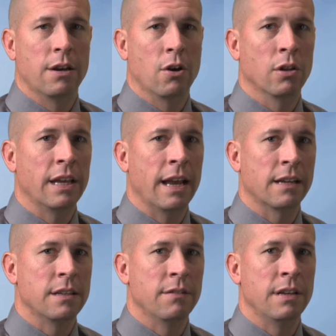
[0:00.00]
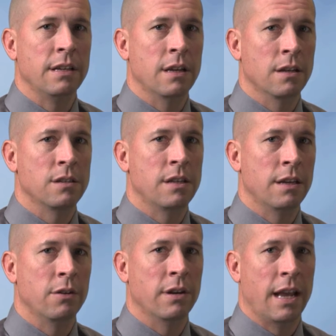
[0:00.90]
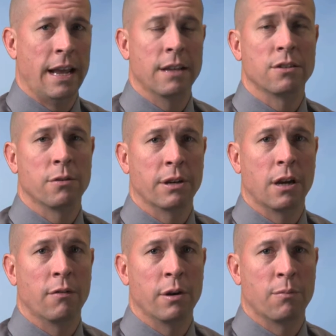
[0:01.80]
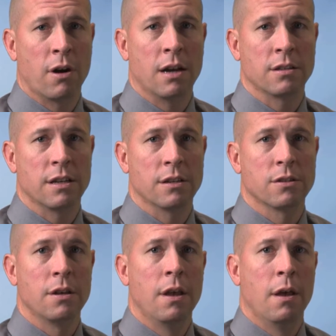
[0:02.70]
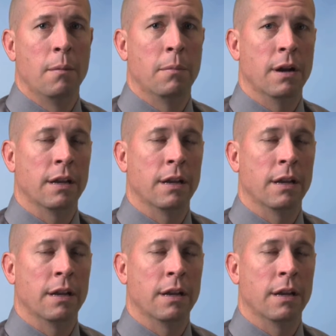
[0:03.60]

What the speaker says: early activity does tend to enhance the recovery process, but